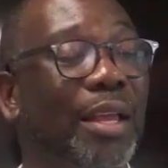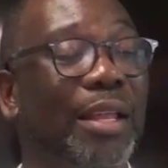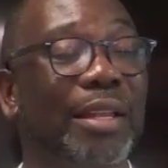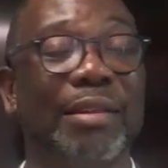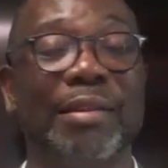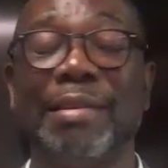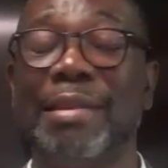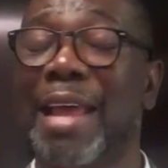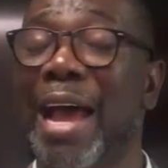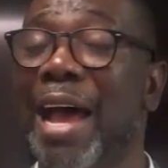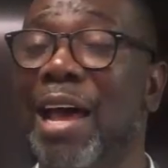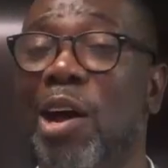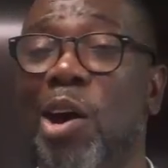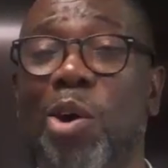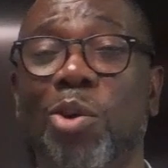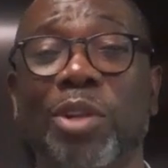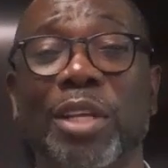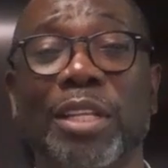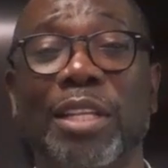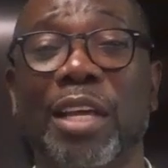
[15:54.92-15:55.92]
not
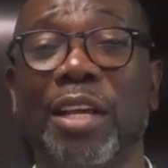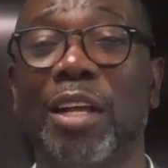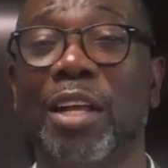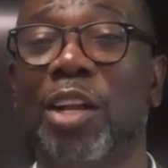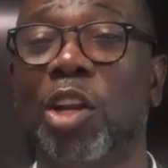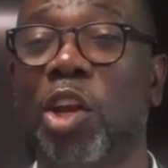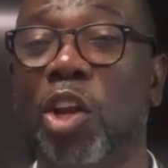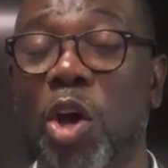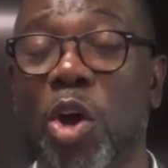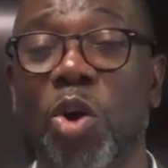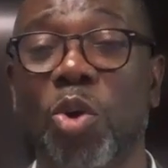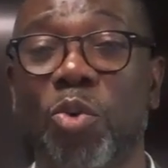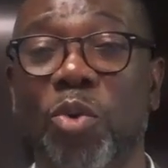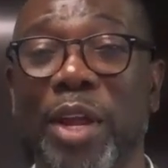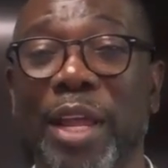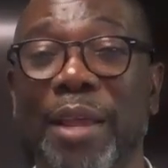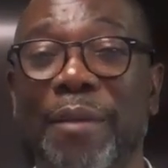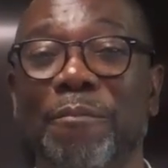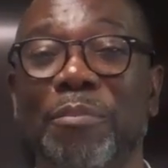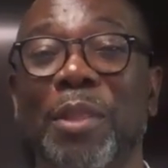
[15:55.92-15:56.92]
only the
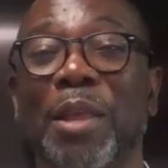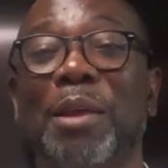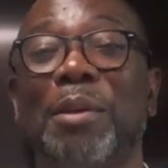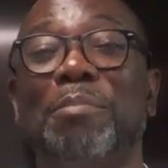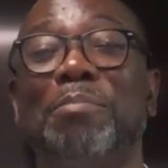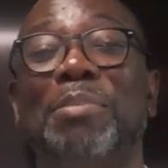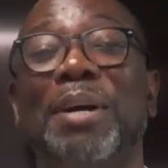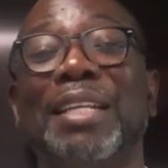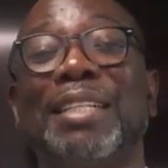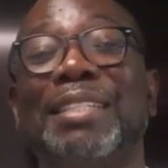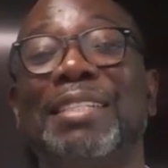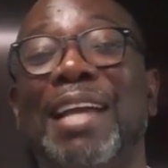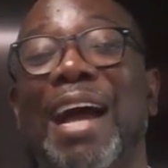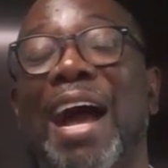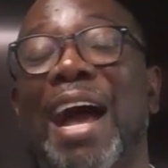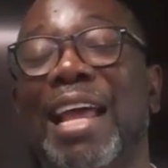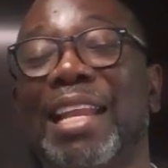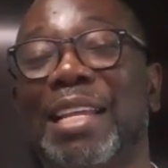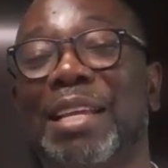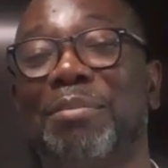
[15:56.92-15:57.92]
glory, but
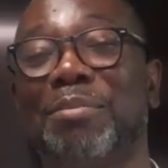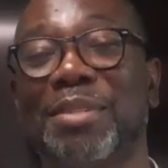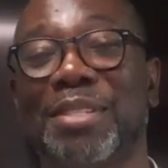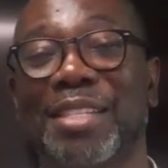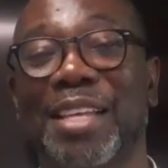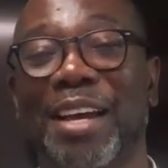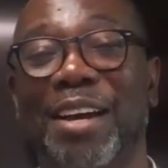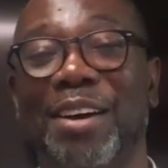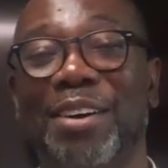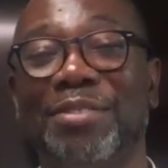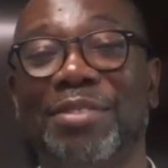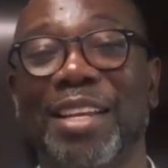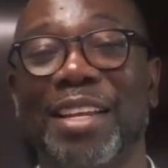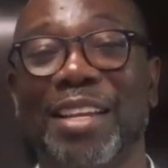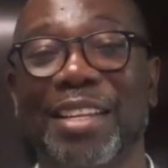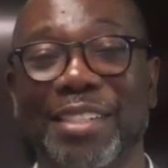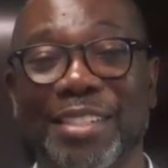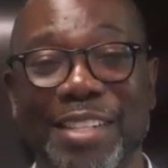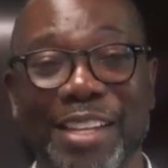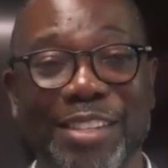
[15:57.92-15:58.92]
God Himself
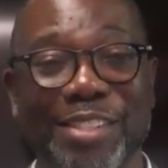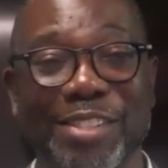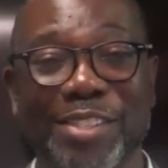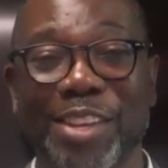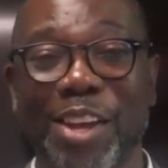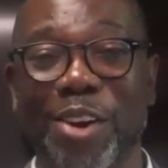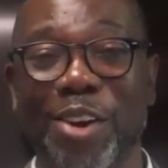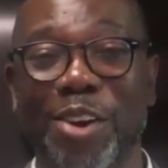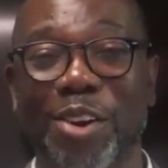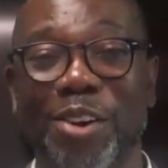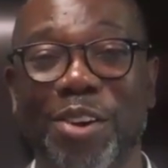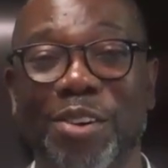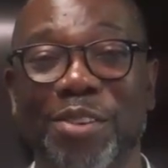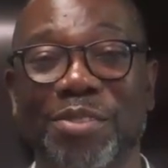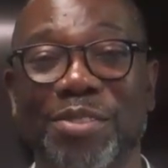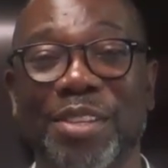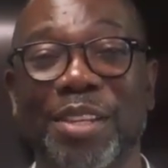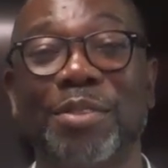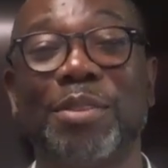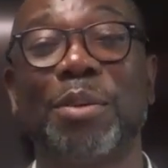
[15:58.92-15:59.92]

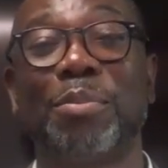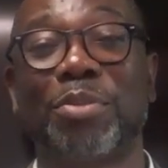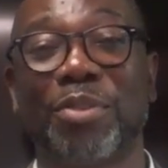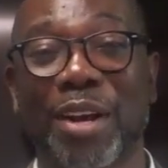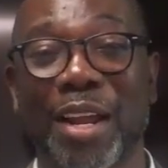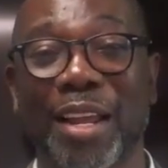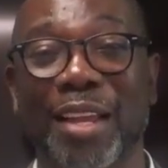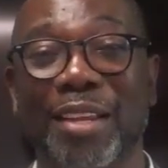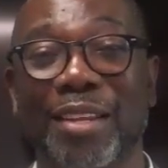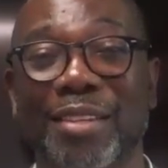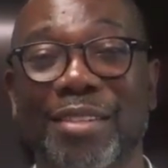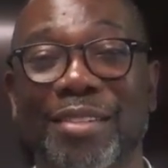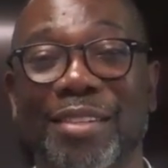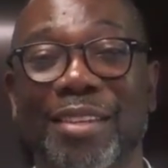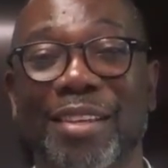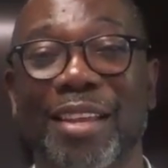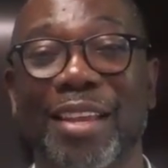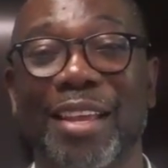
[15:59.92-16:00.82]
deserves the praise.